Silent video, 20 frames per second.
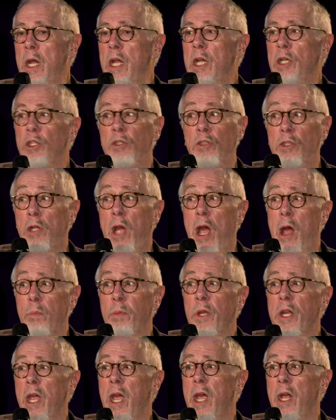is
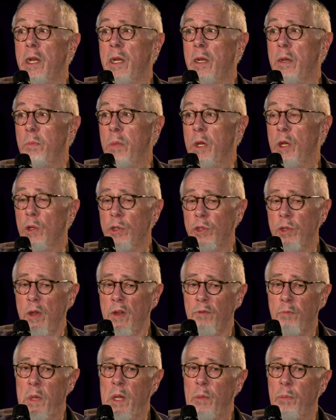complicated, because you
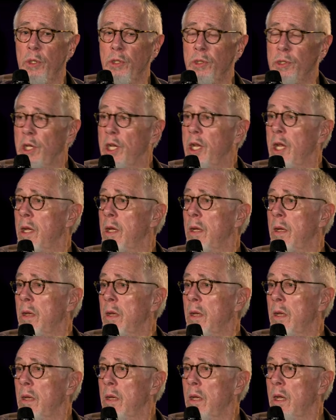have people sitting
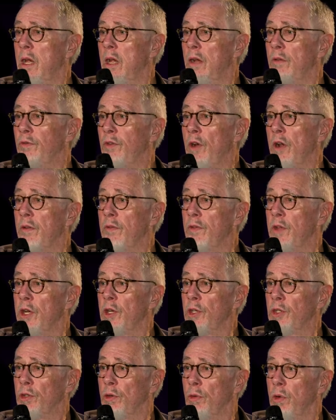in front of
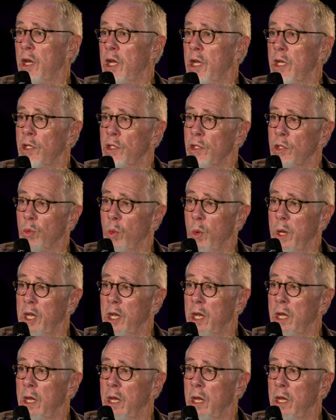their screens
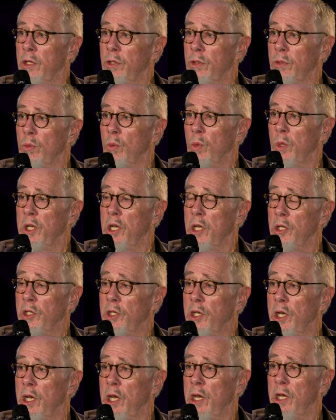
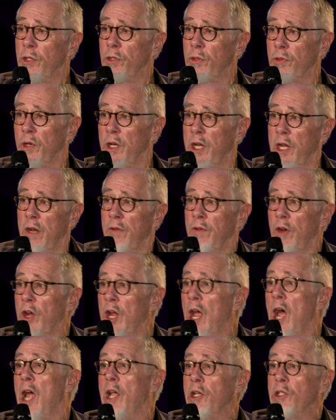witnessing history in a
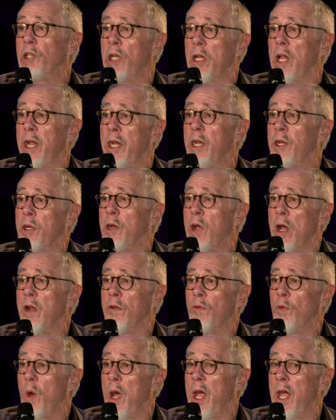very isolated kind
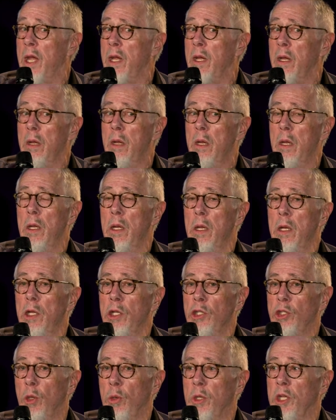of way.
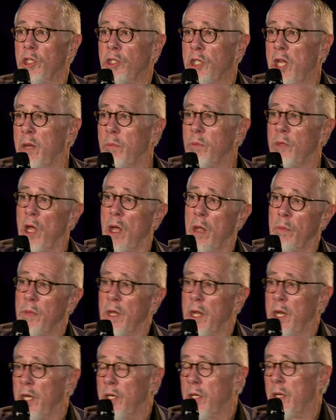So at the same time
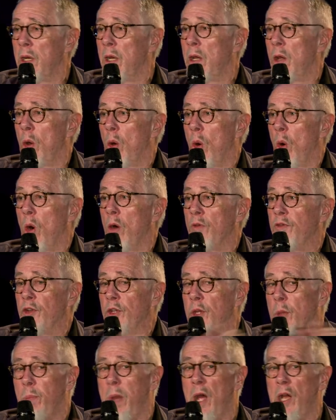that it
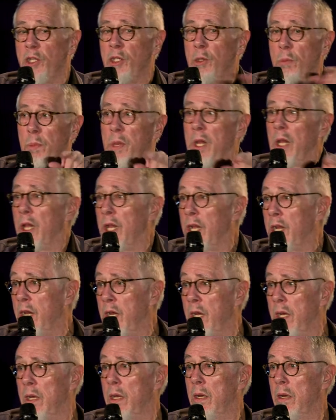offered the
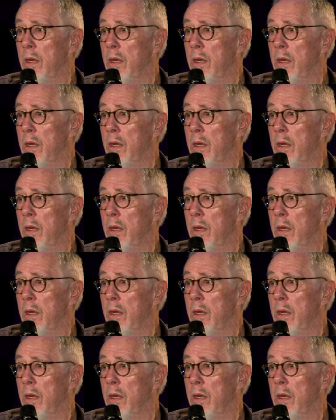possibility